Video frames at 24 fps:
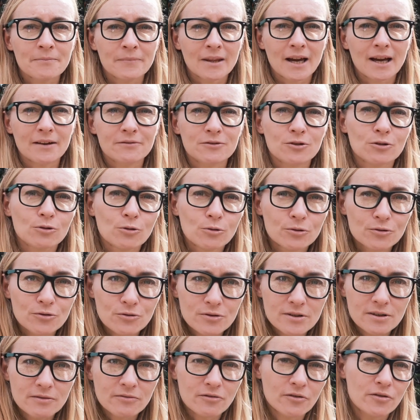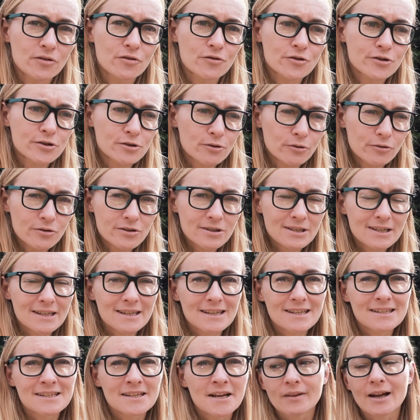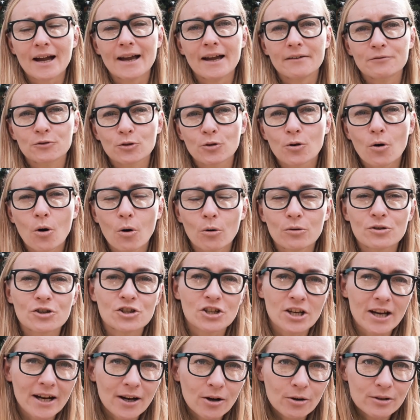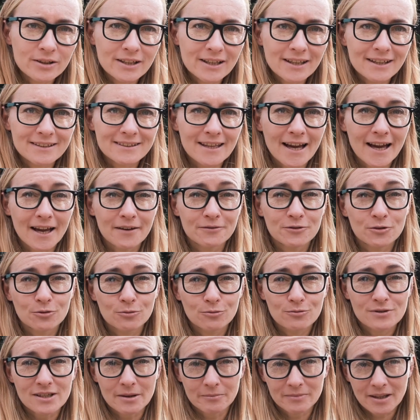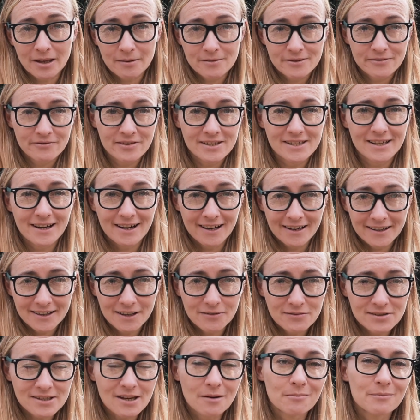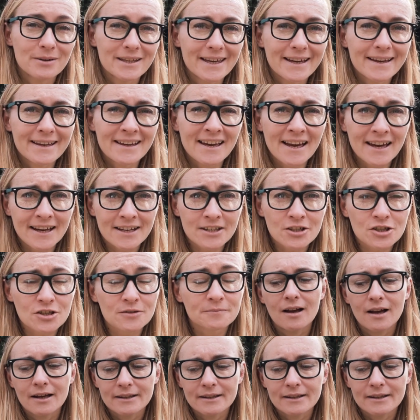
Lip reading: I have to look through different resources. I have to go check on it. I have to sometimes physically give somebody cash.